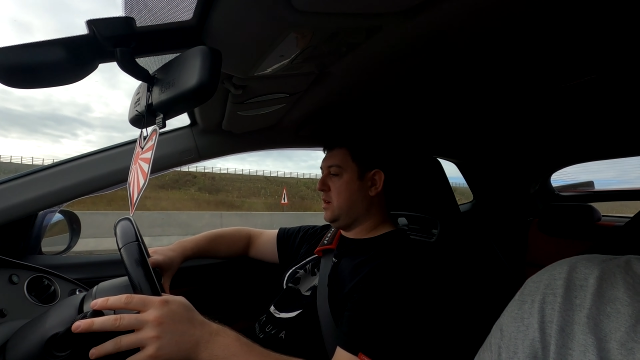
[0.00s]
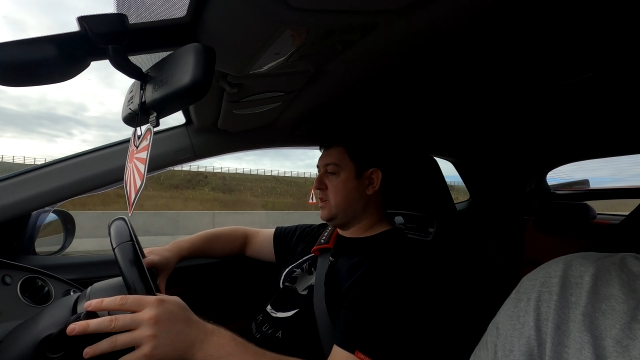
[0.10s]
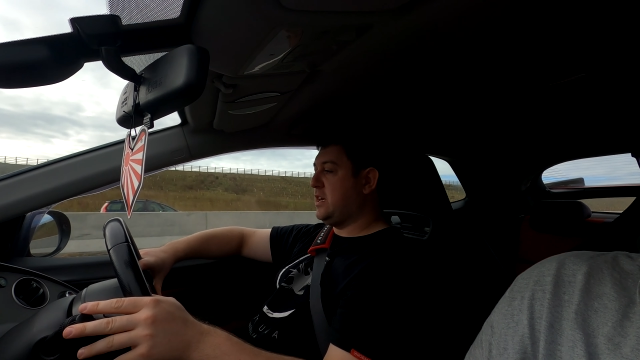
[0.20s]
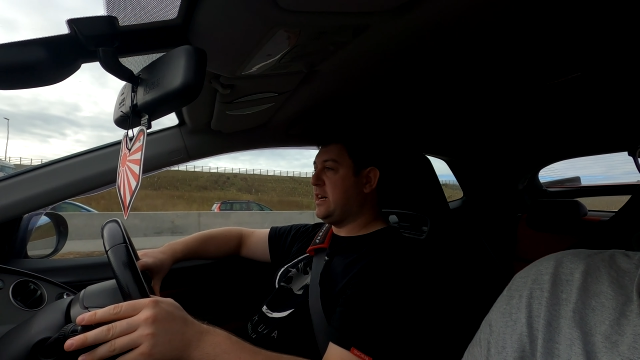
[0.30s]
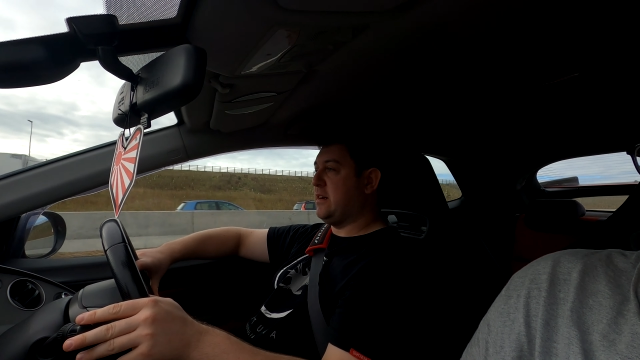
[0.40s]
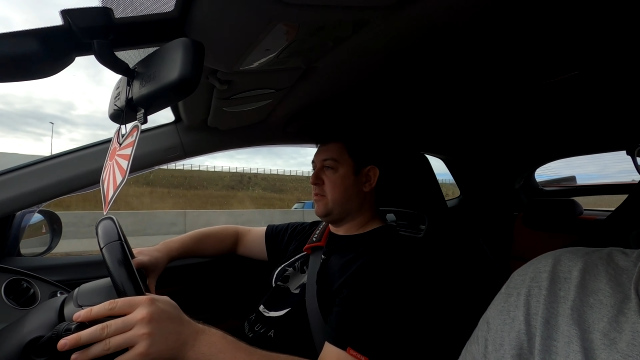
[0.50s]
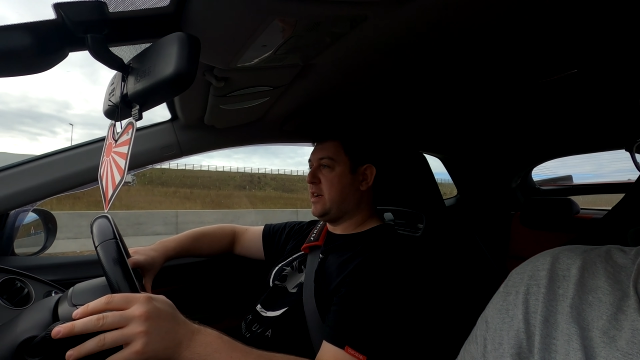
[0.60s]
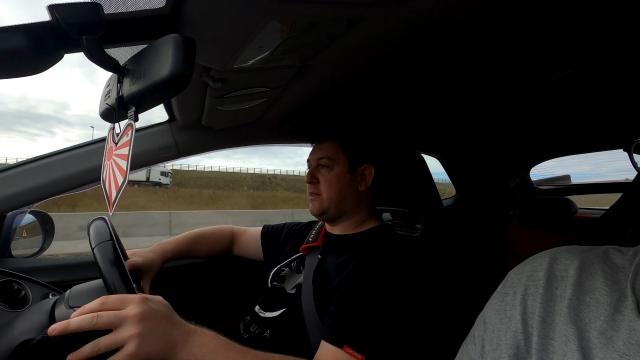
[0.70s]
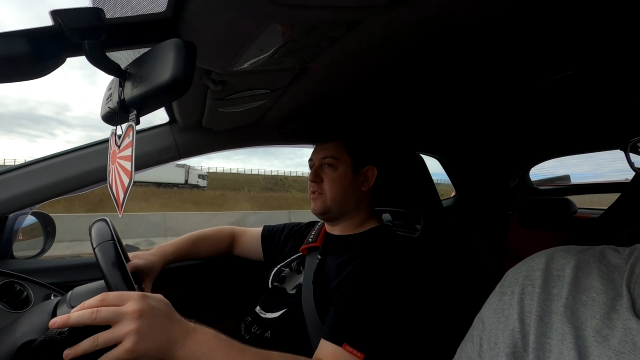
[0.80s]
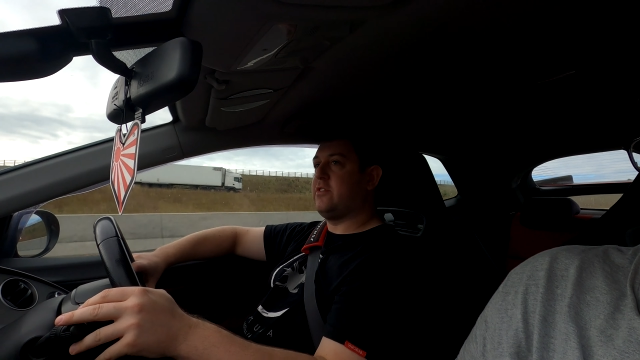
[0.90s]
And yeah,
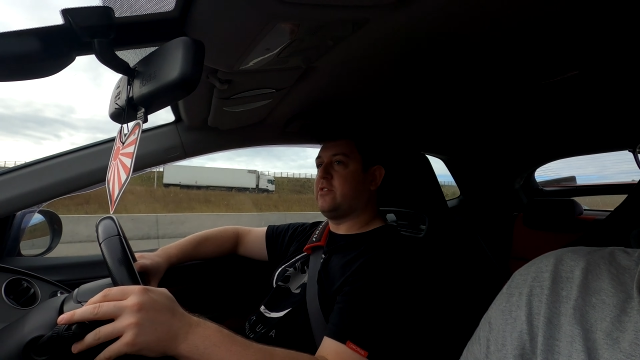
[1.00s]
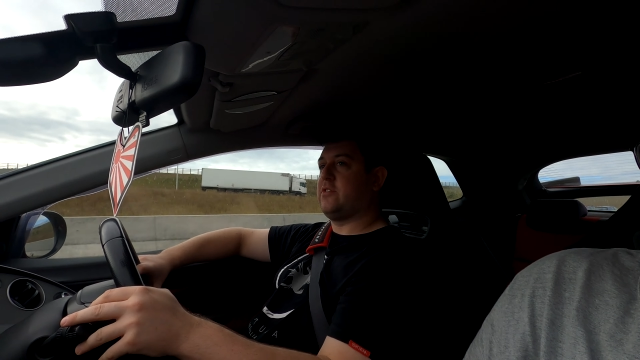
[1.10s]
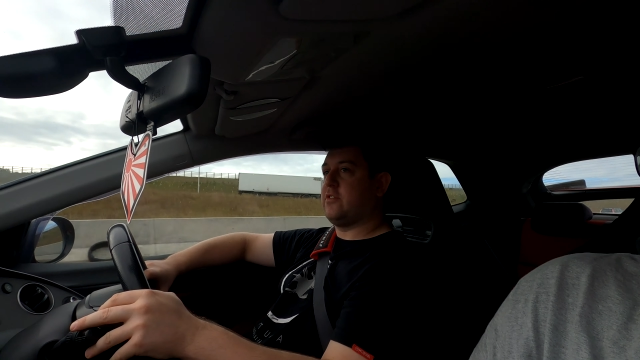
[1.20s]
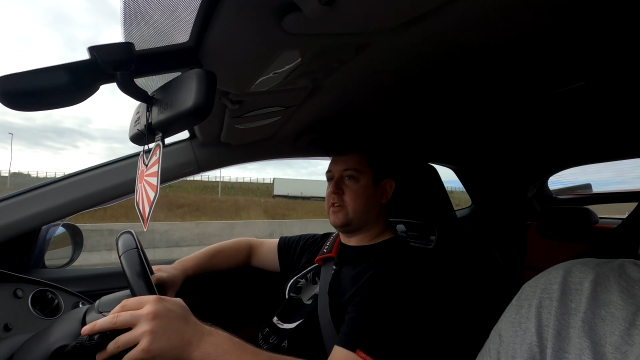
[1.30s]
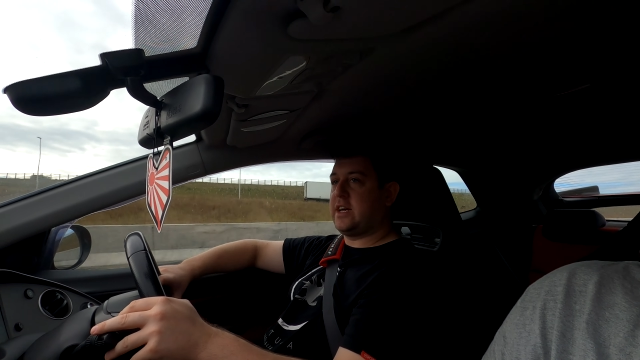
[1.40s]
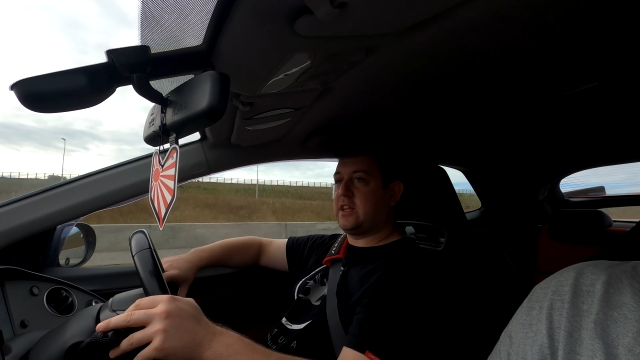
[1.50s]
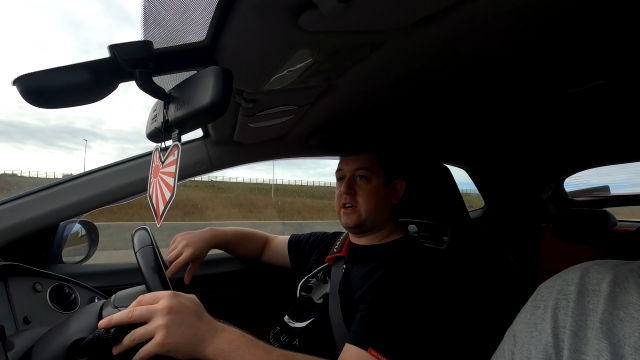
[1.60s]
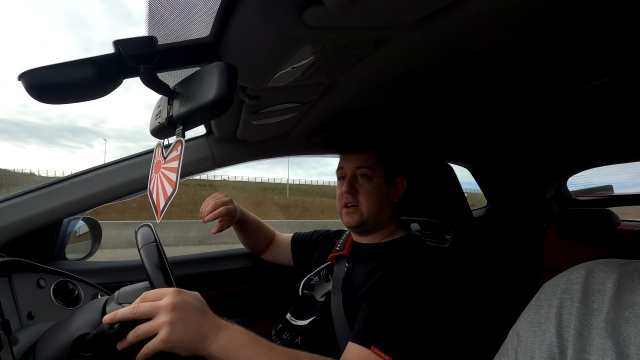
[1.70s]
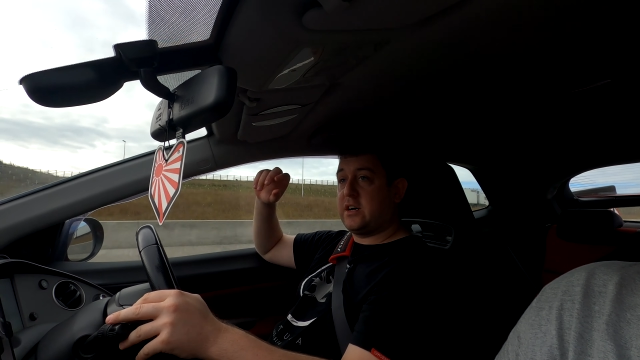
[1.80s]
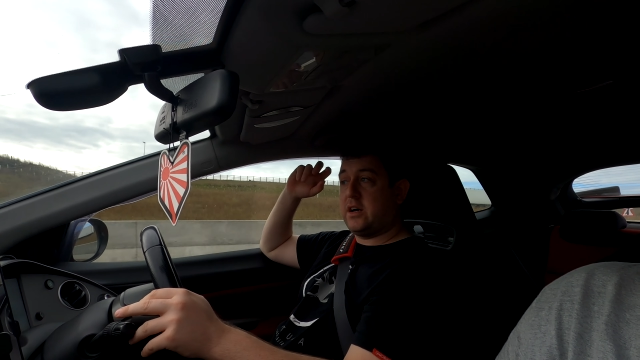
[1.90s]
that was just to sort of get the
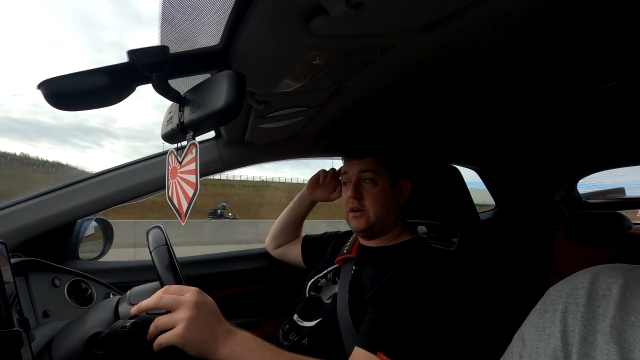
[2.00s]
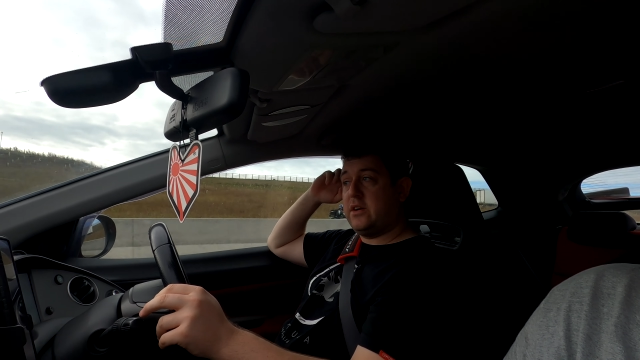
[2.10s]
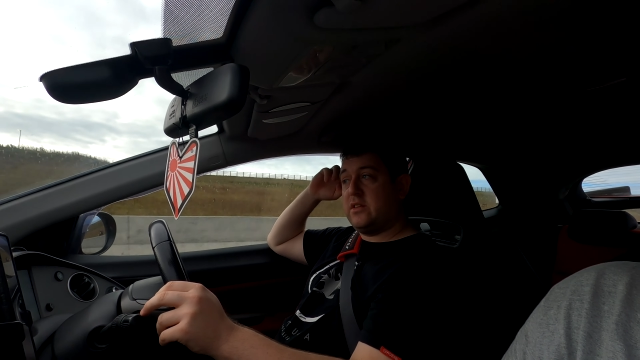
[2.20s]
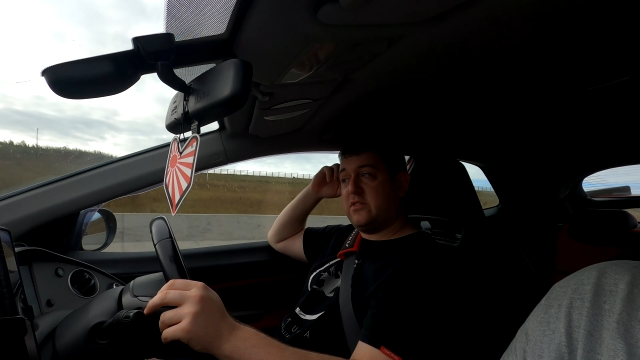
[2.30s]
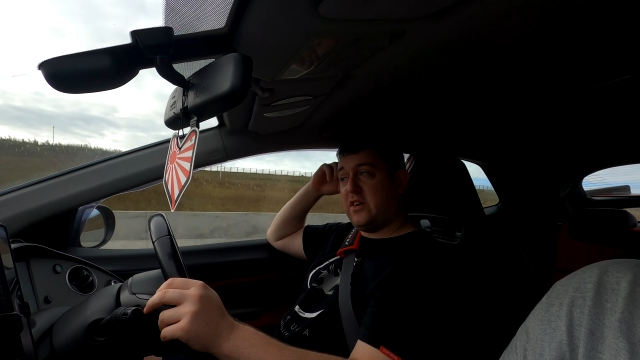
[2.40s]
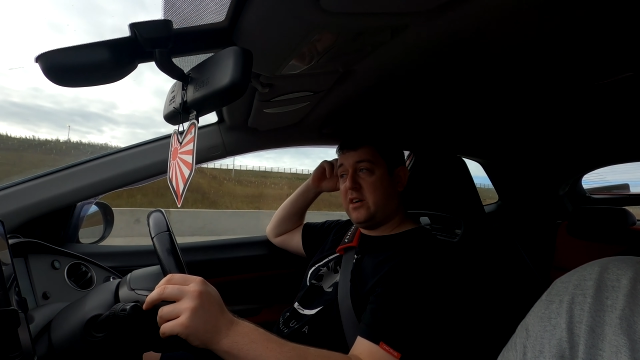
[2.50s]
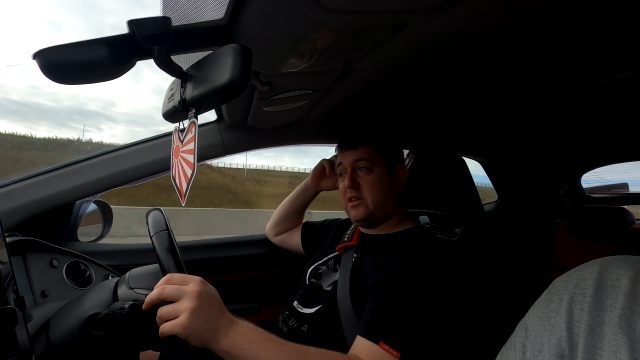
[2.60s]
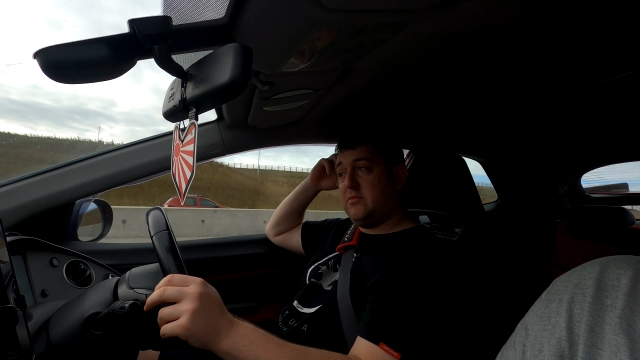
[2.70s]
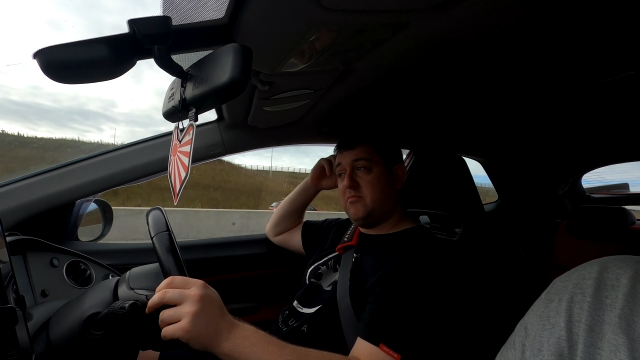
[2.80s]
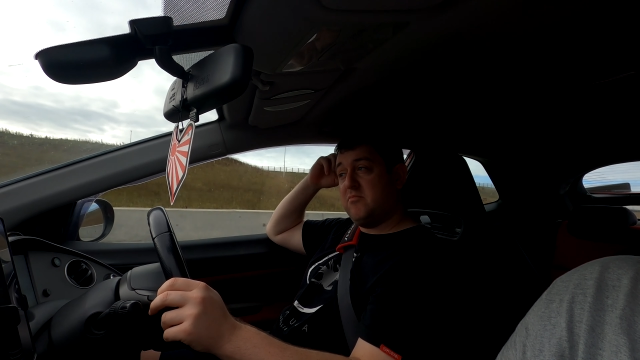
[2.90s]
car going at the
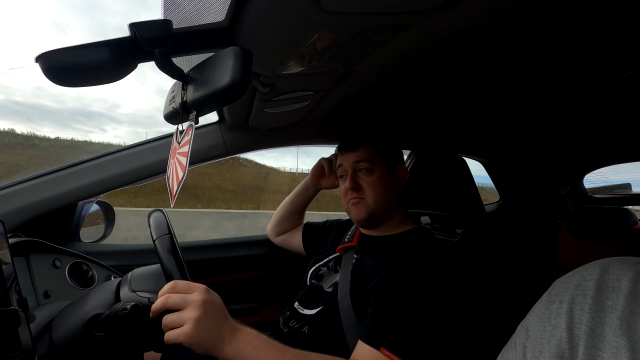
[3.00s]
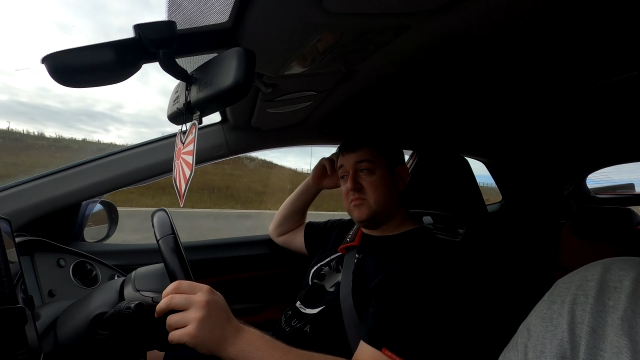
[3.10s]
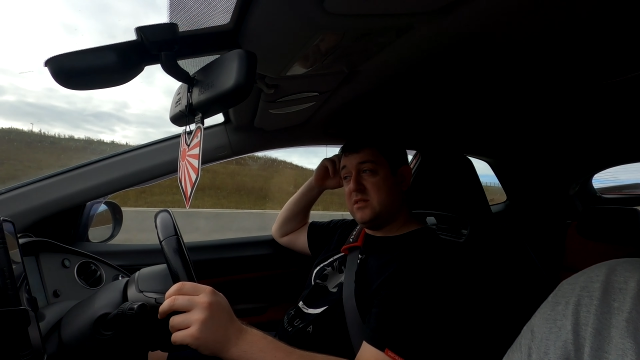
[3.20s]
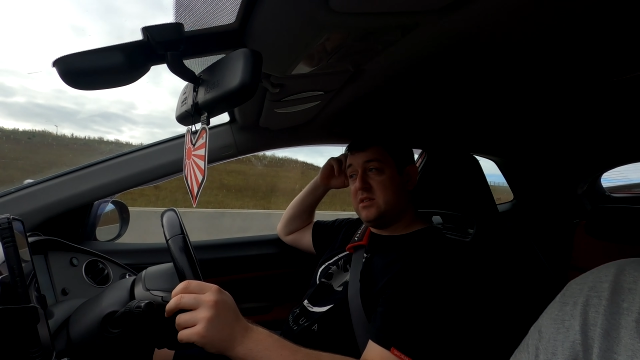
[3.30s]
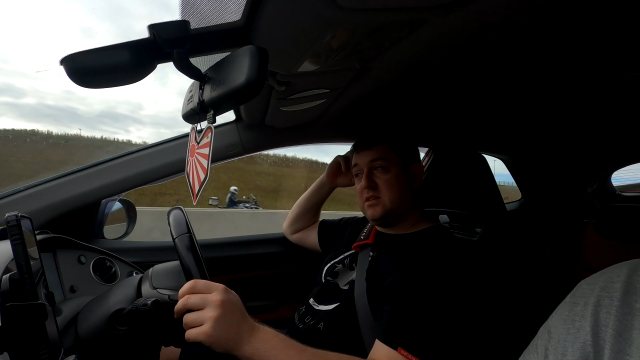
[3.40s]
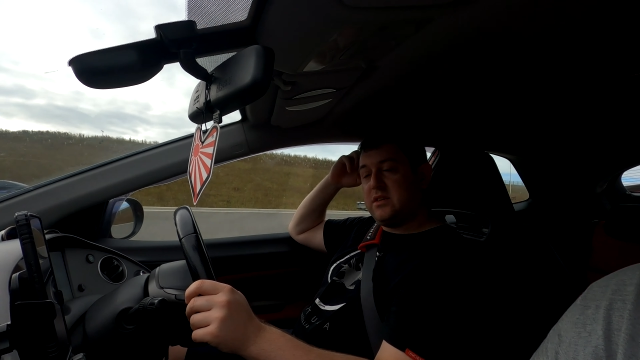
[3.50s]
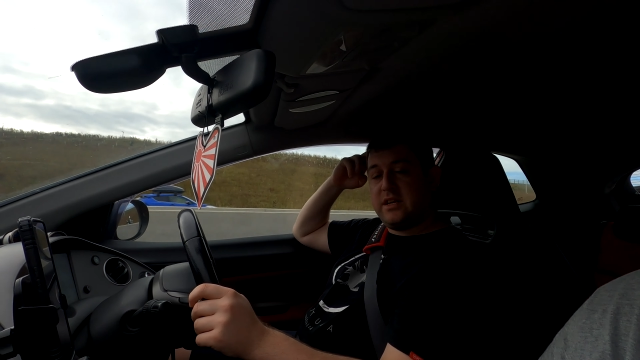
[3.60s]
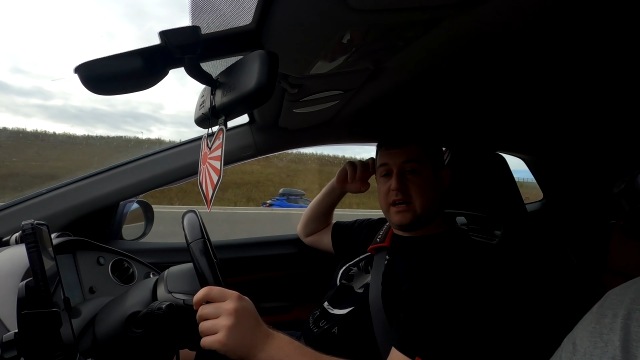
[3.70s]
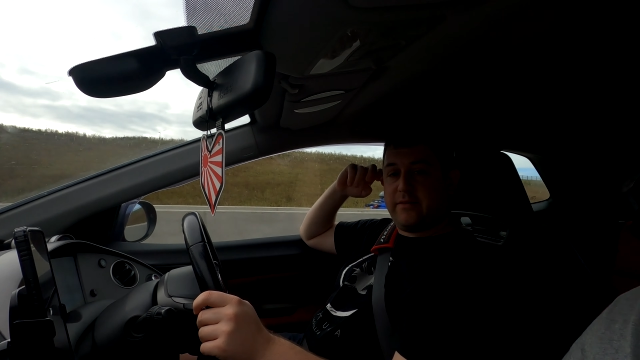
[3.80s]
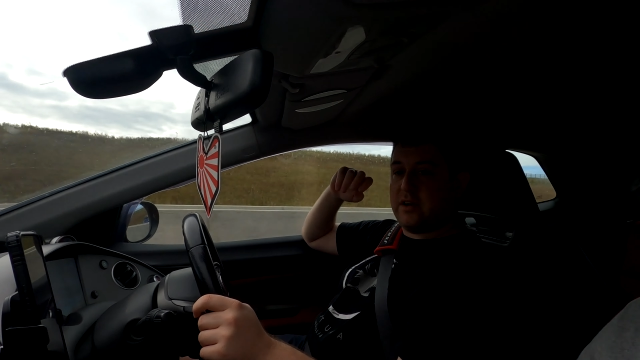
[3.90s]
time.
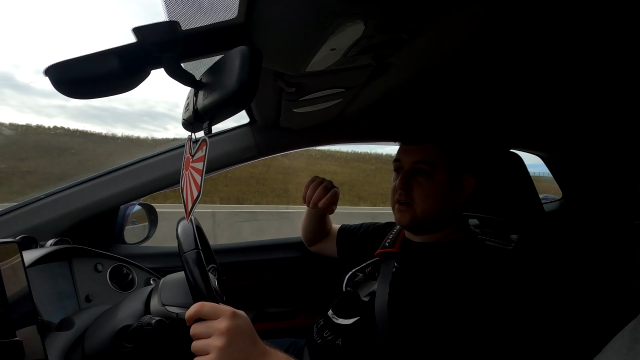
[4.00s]
Didn't have a